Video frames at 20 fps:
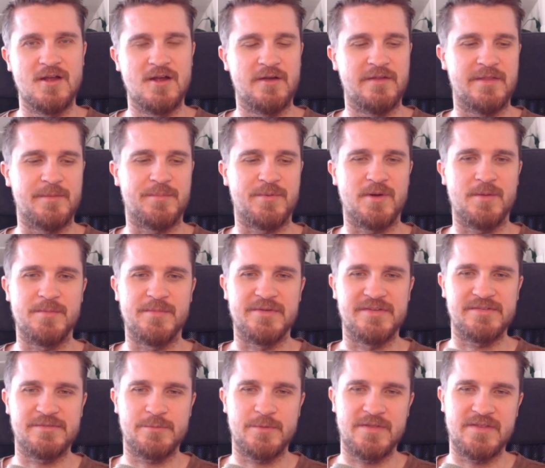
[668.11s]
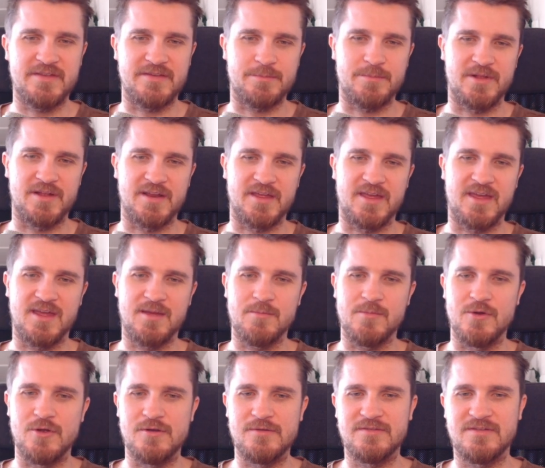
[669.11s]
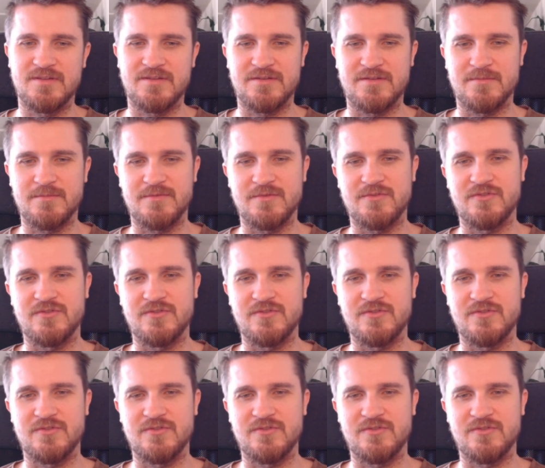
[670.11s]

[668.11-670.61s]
And the problem is, when this bloody king moves, it's